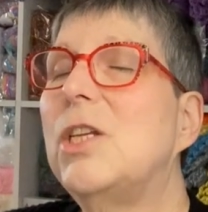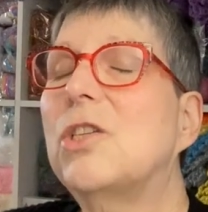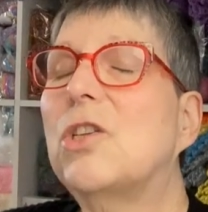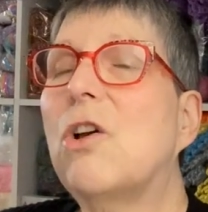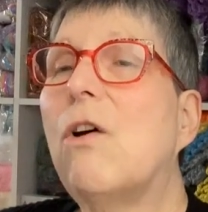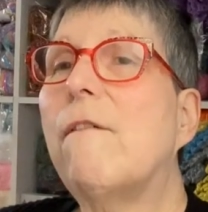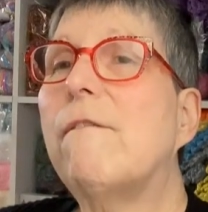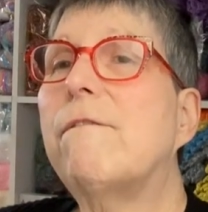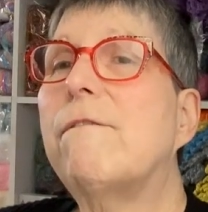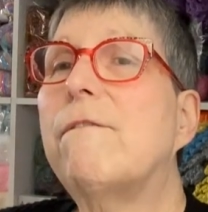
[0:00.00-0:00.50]

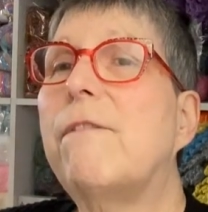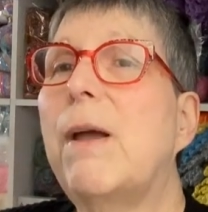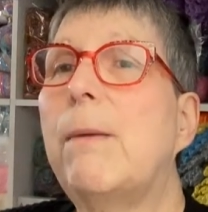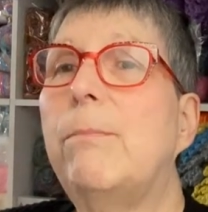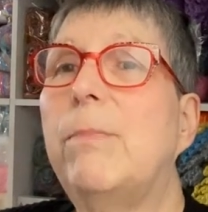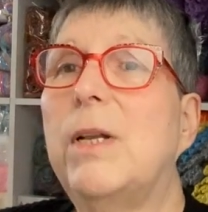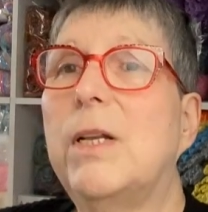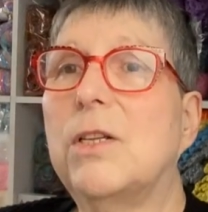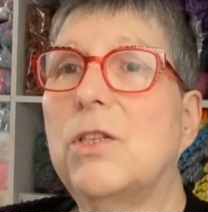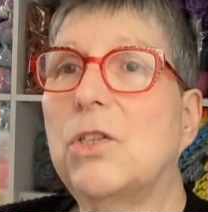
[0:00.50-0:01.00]
got
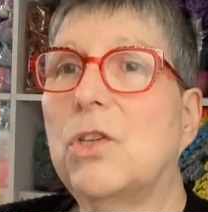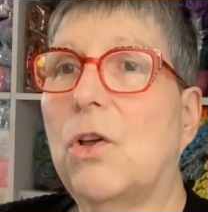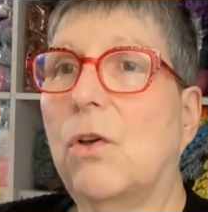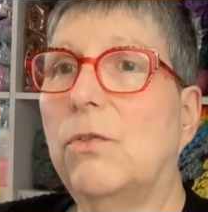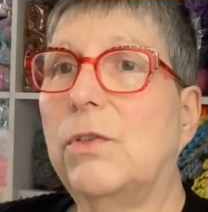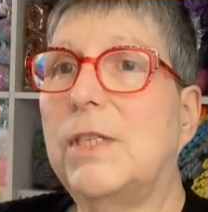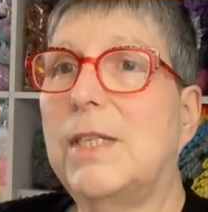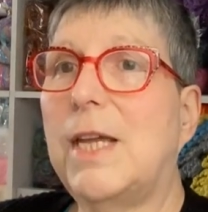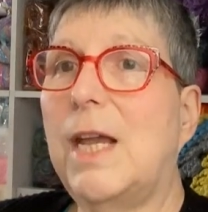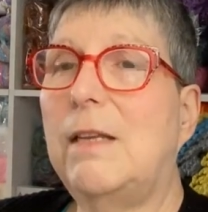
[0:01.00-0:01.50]
fabulous
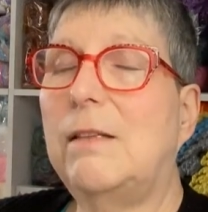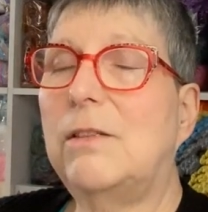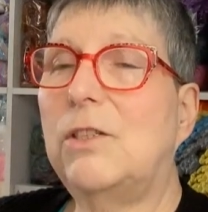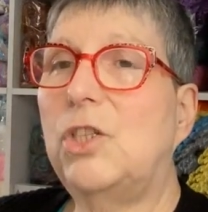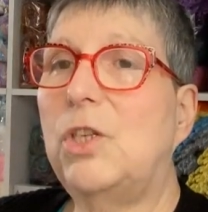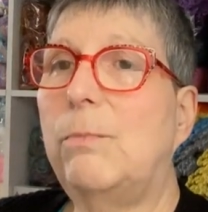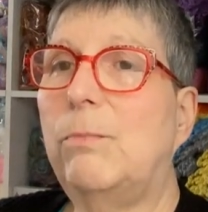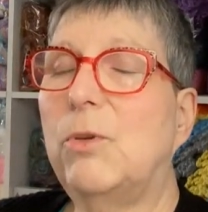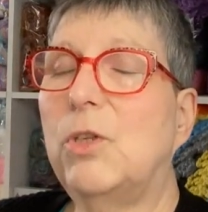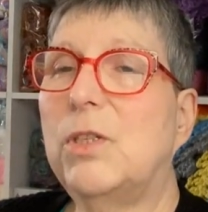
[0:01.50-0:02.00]
content.
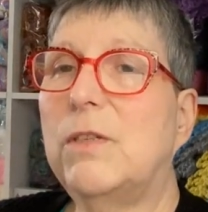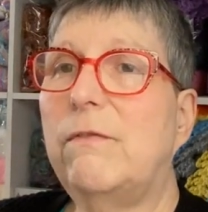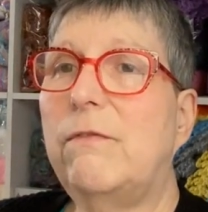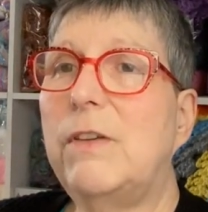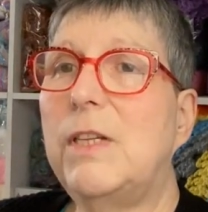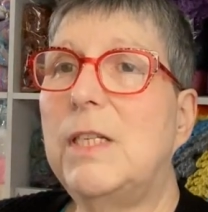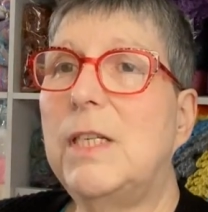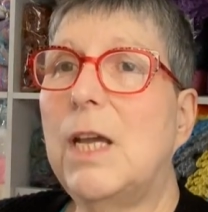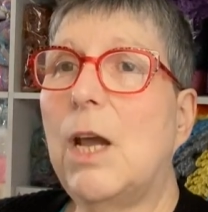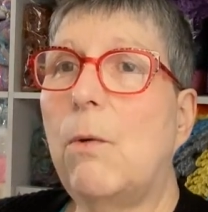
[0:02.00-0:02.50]
She puts a
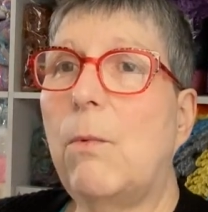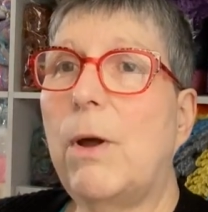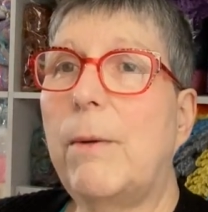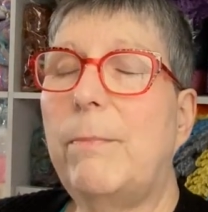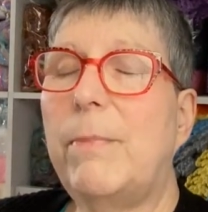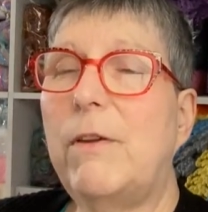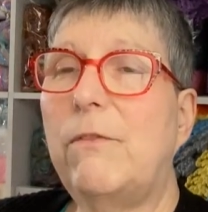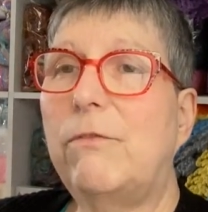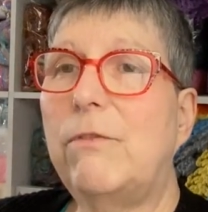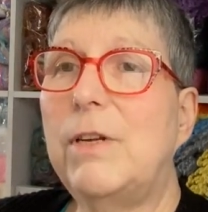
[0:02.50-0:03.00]
video
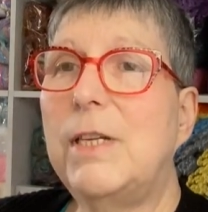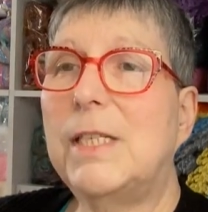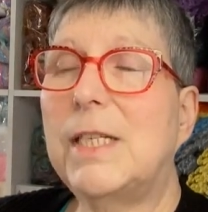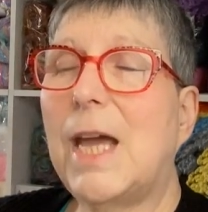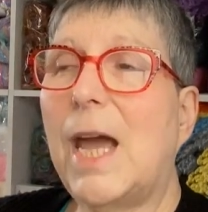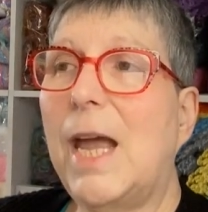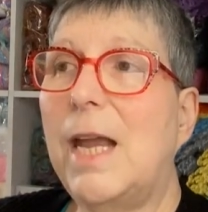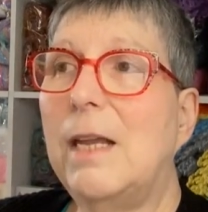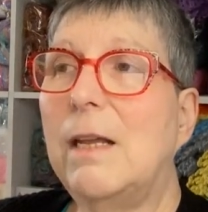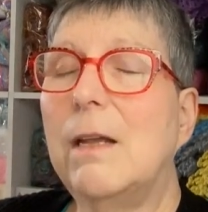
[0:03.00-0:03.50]
up every
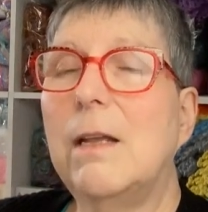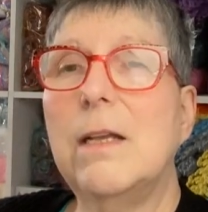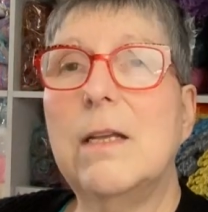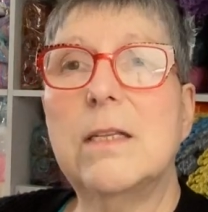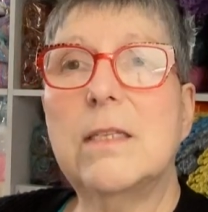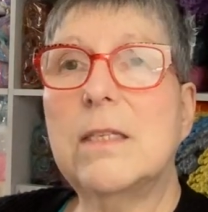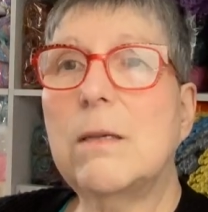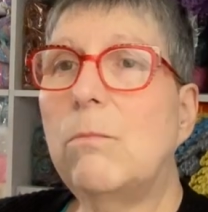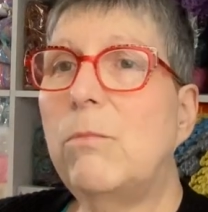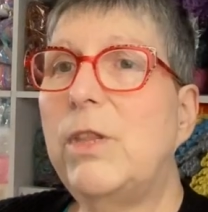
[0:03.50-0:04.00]
day,
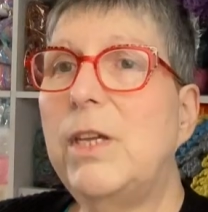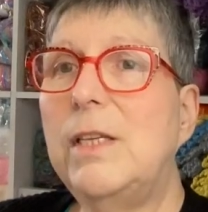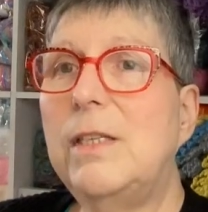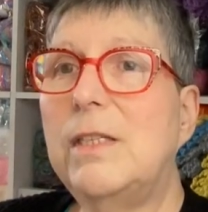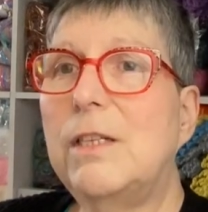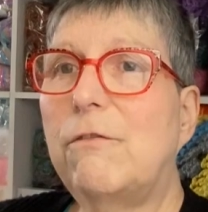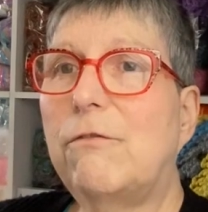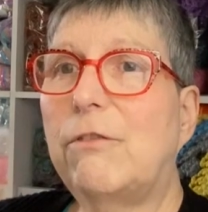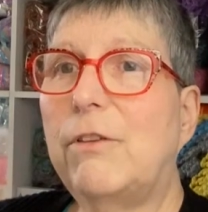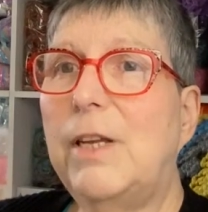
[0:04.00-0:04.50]
something
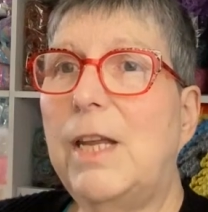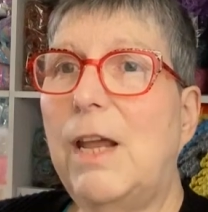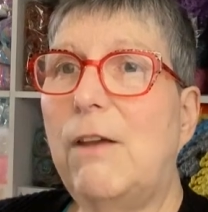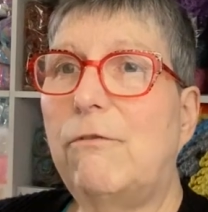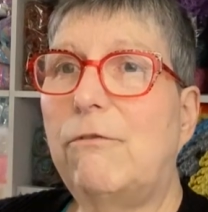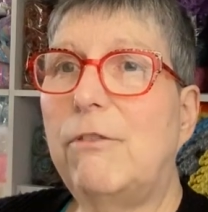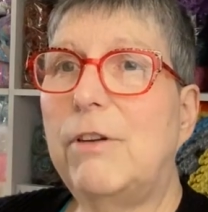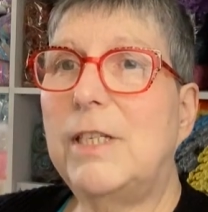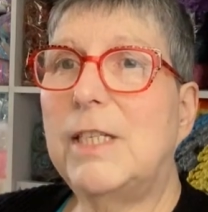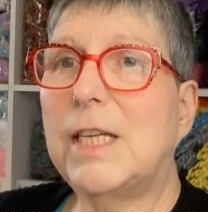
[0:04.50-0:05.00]
different
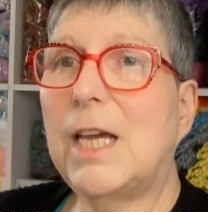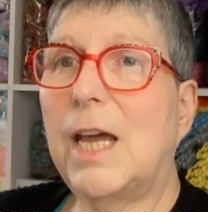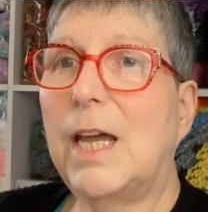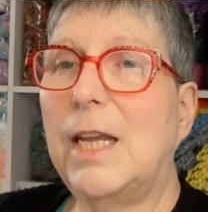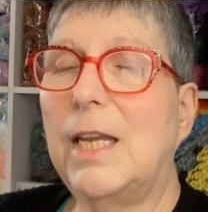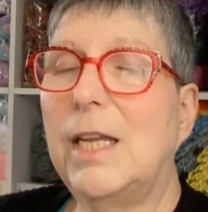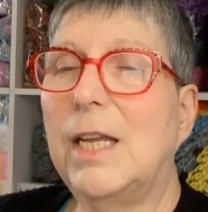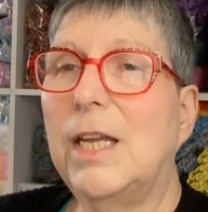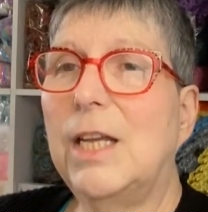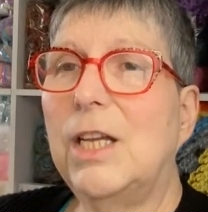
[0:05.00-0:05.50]
every
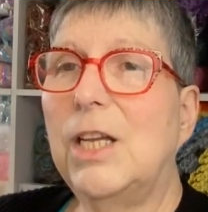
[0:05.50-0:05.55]
day.